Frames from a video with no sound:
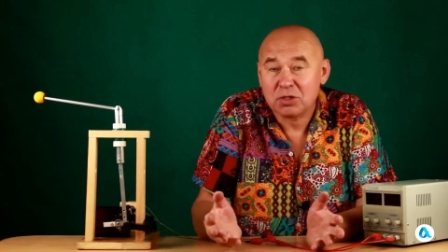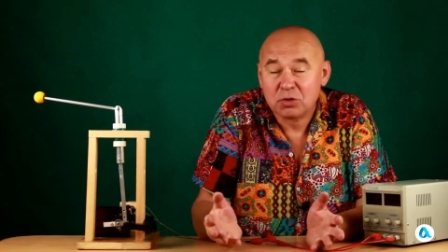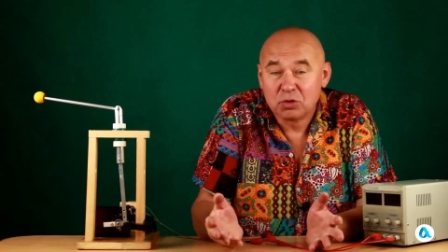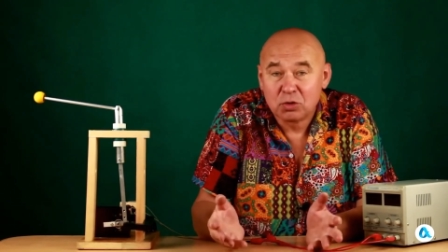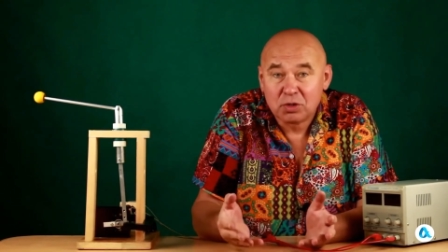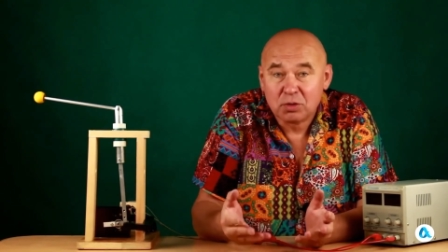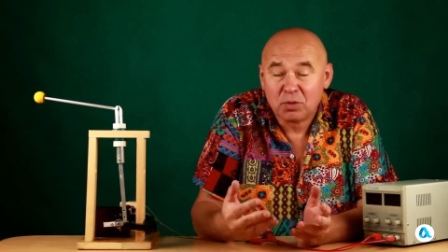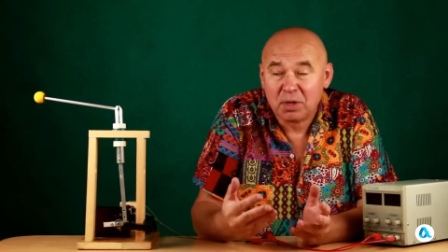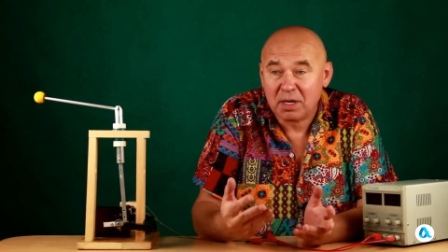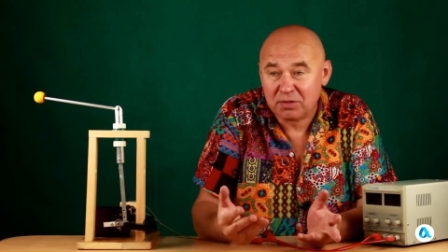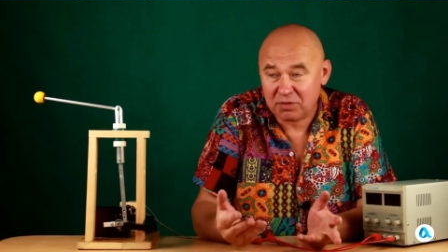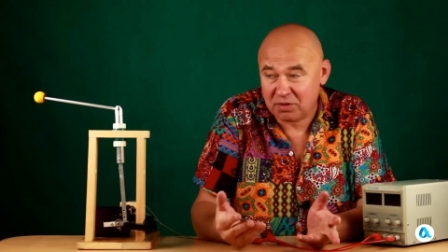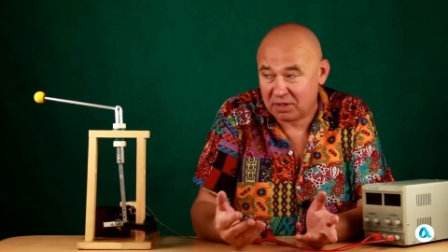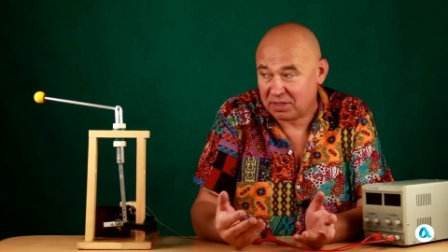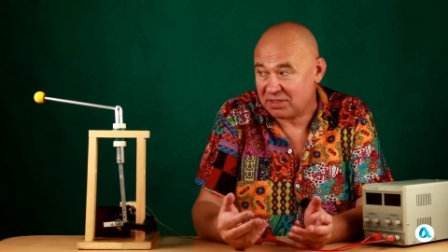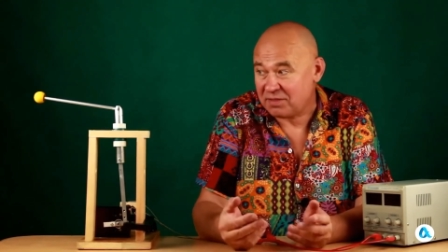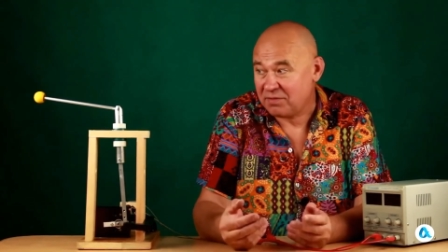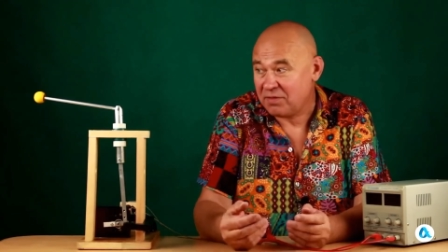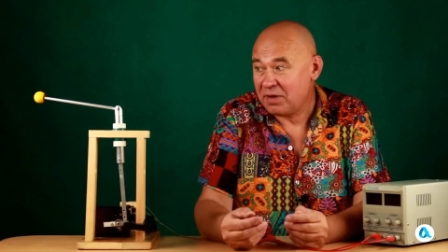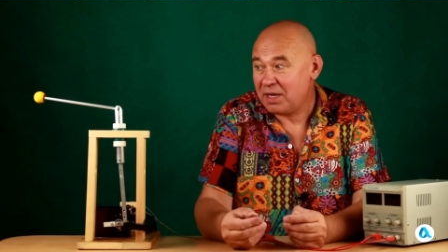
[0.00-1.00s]
to the
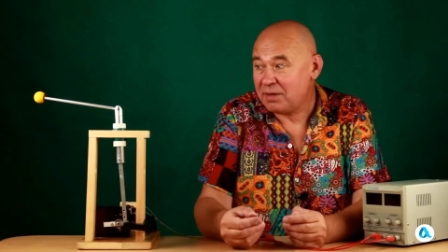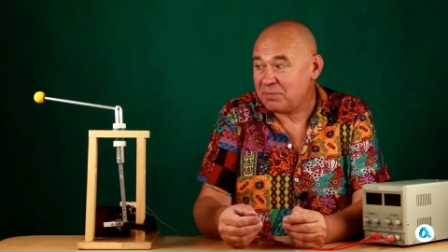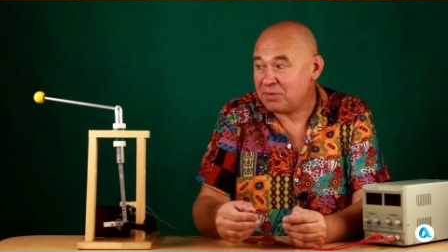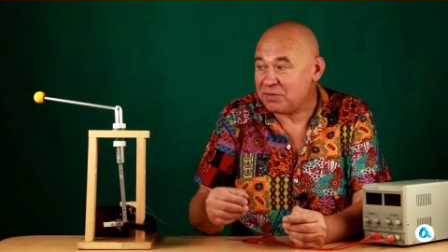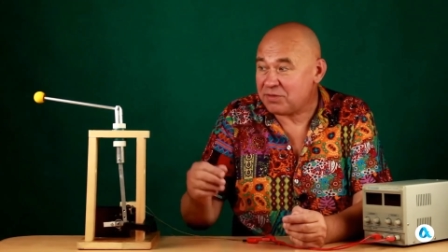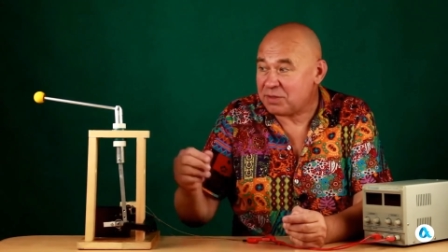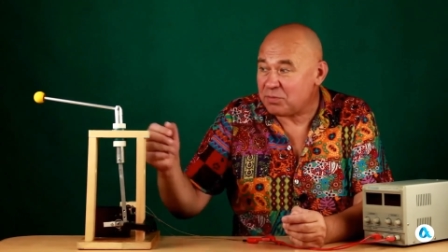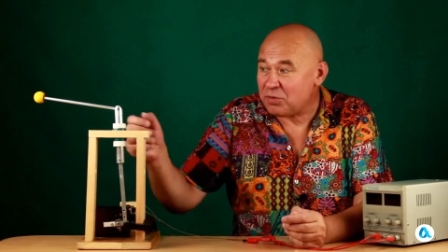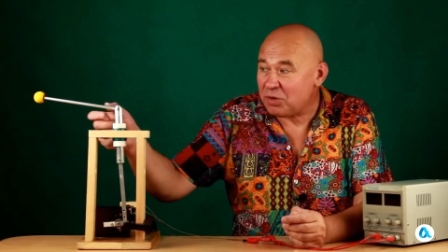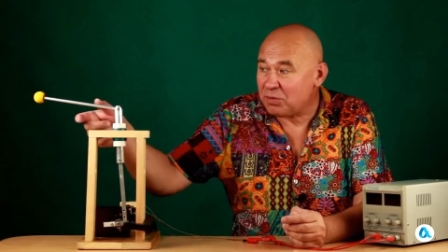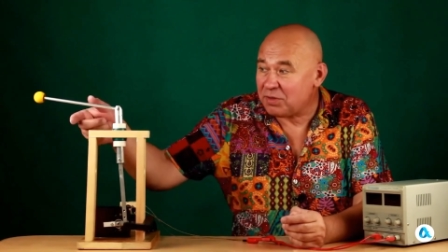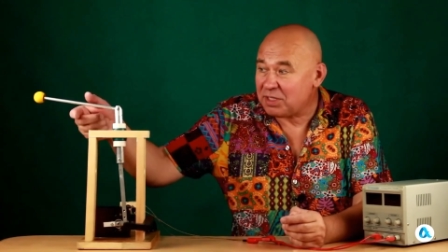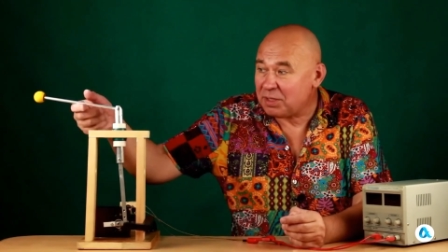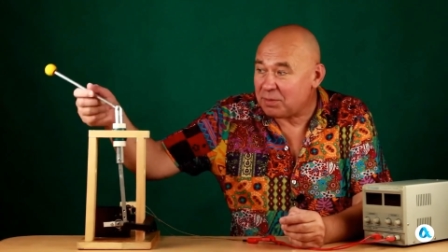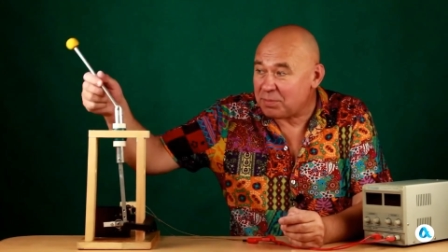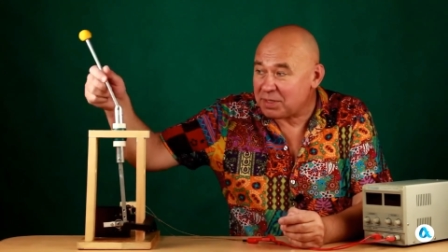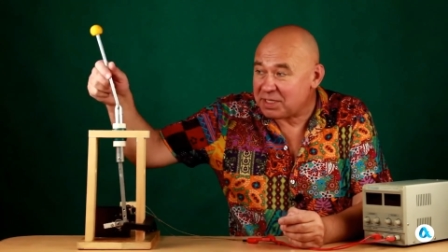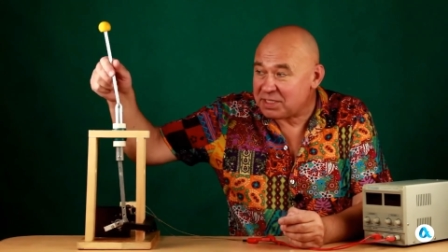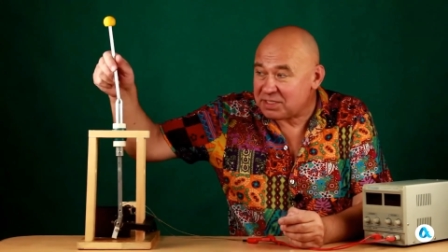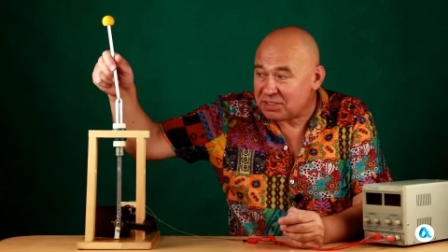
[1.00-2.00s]
reference frame of the moving
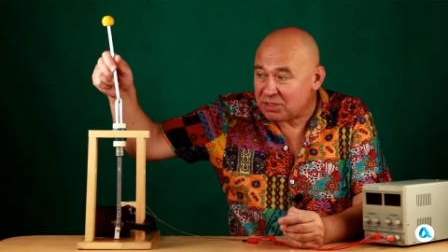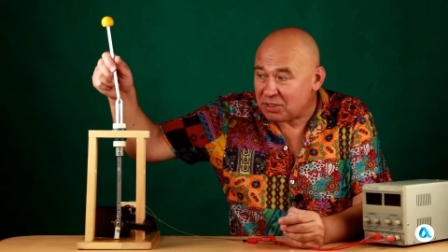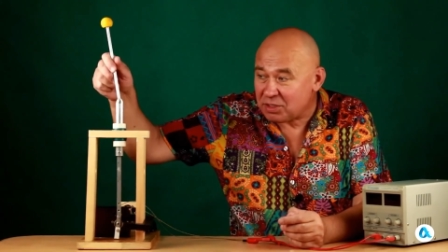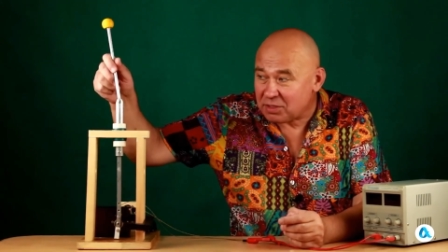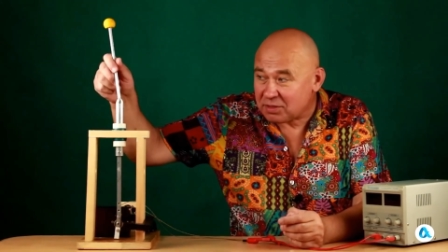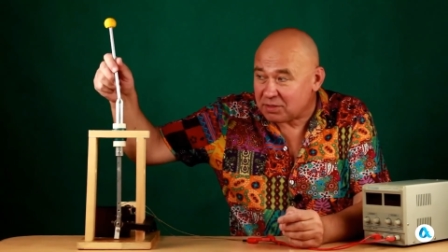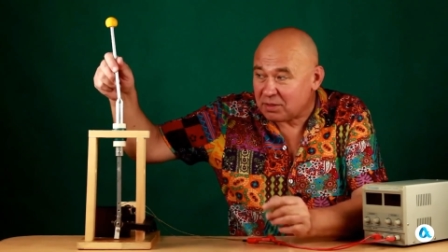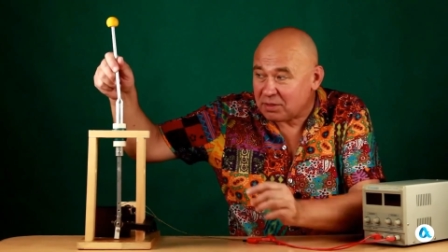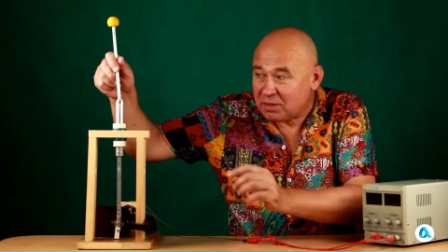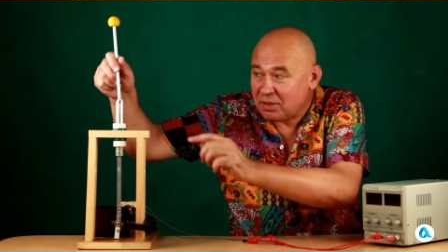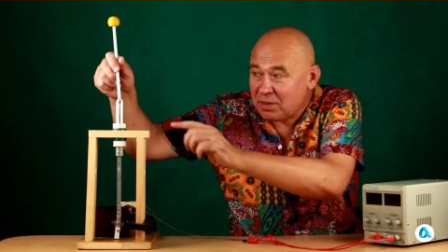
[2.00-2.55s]
piston,